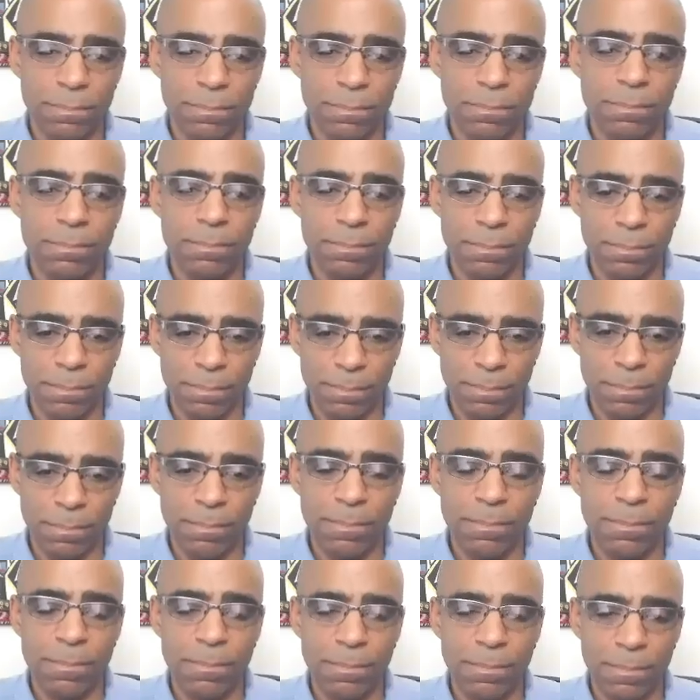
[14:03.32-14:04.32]

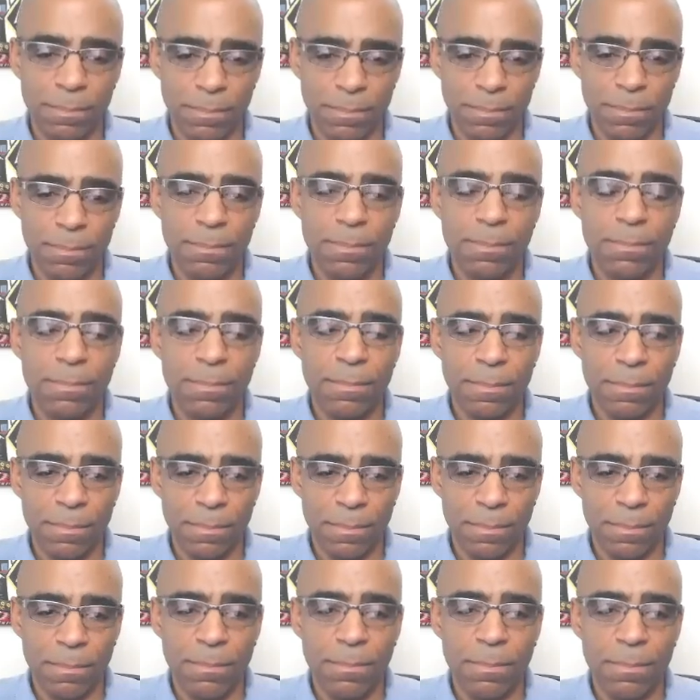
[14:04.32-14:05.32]

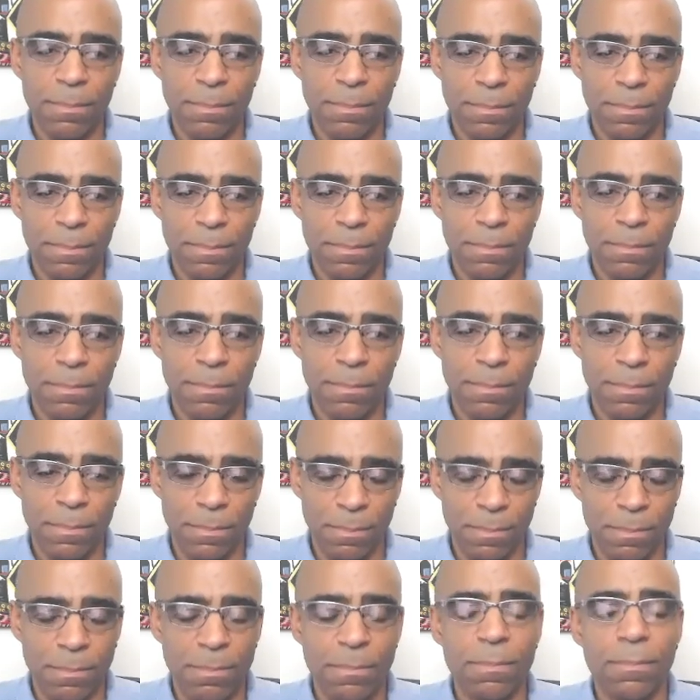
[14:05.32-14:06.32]

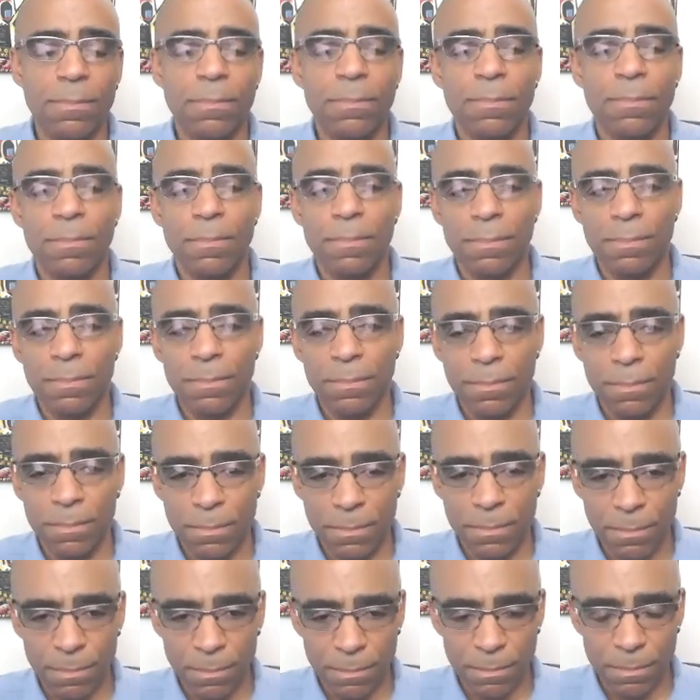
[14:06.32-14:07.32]

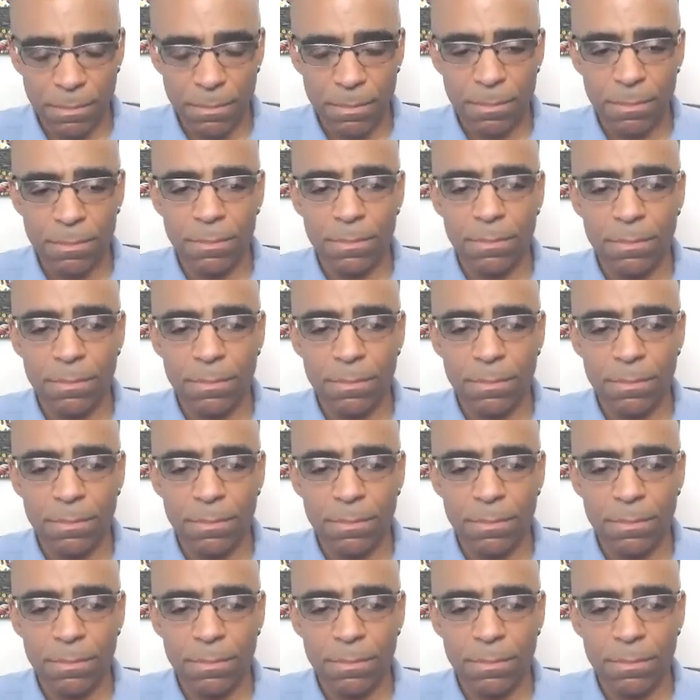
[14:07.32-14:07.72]
(not speaking)